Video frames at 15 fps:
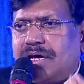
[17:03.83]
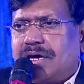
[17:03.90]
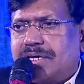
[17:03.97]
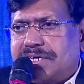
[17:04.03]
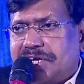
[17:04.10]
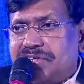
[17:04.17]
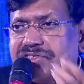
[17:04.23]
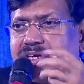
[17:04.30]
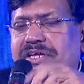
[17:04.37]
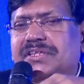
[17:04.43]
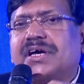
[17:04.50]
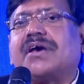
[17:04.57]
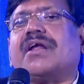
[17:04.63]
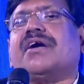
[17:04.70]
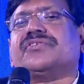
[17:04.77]
teacher in the
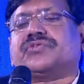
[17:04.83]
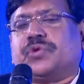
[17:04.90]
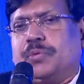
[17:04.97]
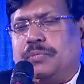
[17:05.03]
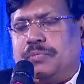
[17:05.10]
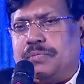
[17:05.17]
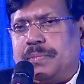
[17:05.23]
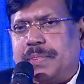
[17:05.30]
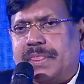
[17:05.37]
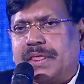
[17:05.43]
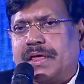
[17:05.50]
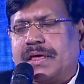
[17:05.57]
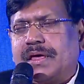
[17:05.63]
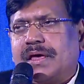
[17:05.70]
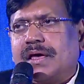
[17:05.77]
classroom.
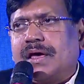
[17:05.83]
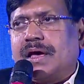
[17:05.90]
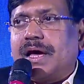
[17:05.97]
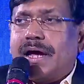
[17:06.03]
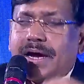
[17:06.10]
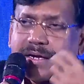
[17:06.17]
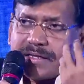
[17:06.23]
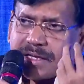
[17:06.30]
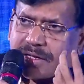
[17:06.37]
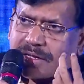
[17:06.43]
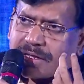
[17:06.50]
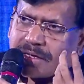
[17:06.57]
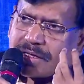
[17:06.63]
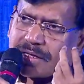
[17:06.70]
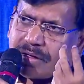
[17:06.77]
And
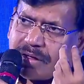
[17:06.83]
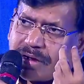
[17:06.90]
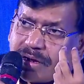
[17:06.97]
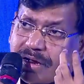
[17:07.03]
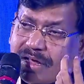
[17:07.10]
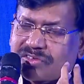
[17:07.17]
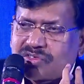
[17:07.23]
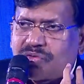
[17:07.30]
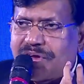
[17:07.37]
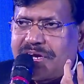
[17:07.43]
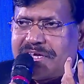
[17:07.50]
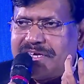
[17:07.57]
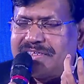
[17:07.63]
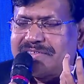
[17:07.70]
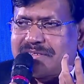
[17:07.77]
the last one
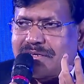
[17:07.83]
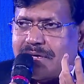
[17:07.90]
is,